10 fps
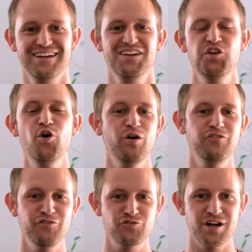No, if
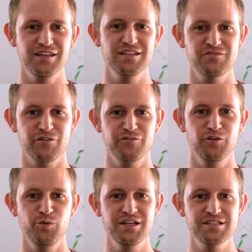you've tried these for a few
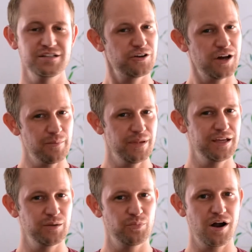weeks and you're not
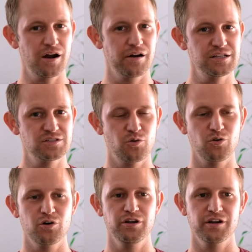making progress
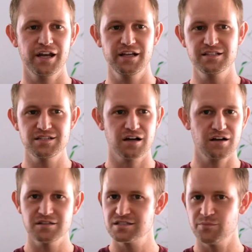or you're getting stuck
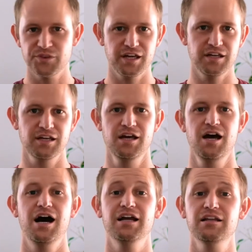on something,
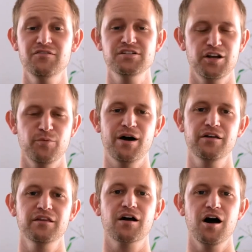I'd love to hear about it
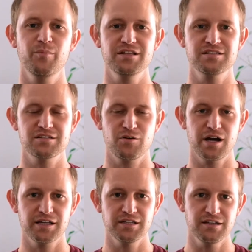in the comments so I
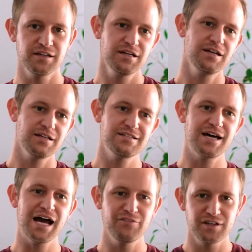can
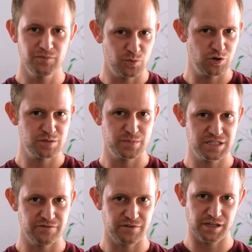dive into more
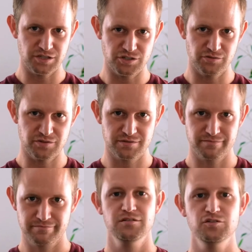specific issues.
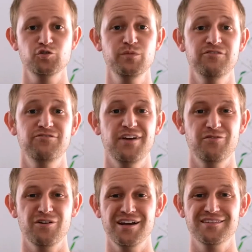Do me a
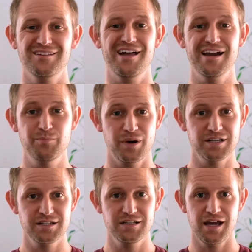favor, hit the like
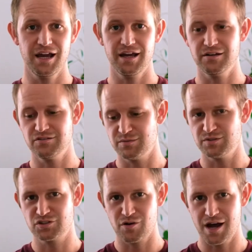button and
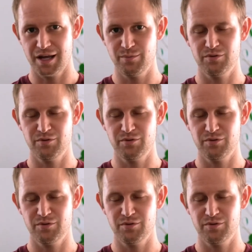subscribe.